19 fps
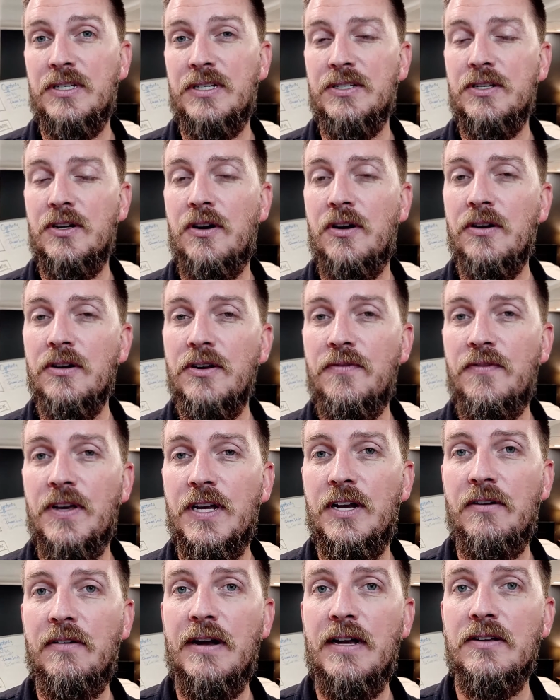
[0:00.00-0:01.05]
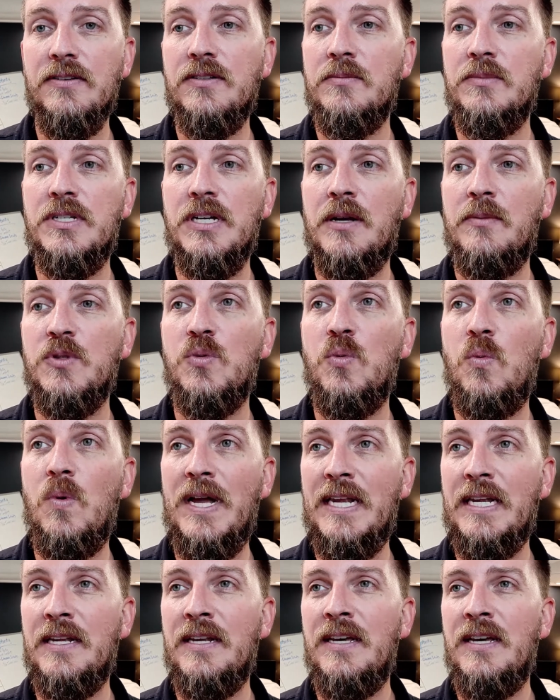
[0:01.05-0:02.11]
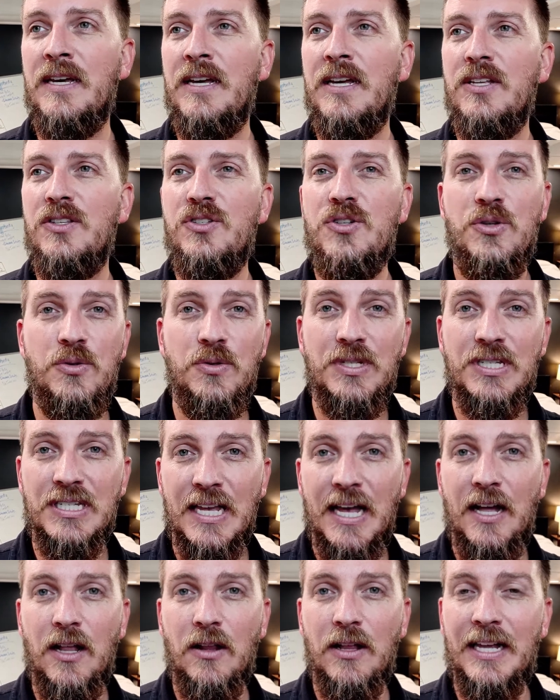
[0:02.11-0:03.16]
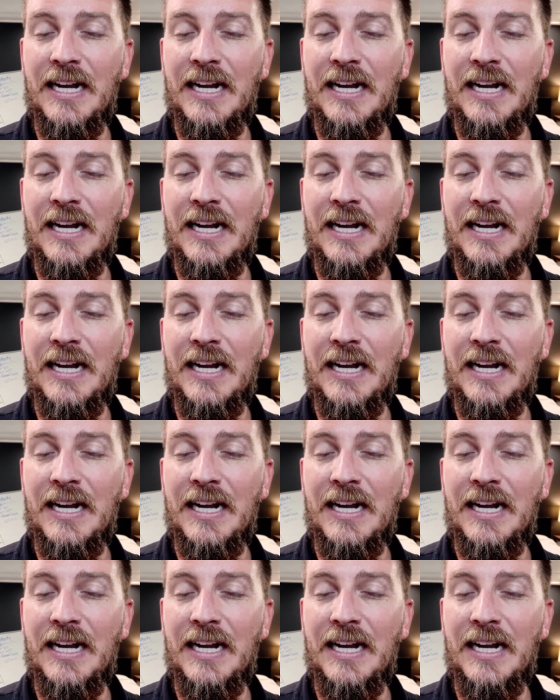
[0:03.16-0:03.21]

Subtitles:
It's hard to figure out sometimes when to sell.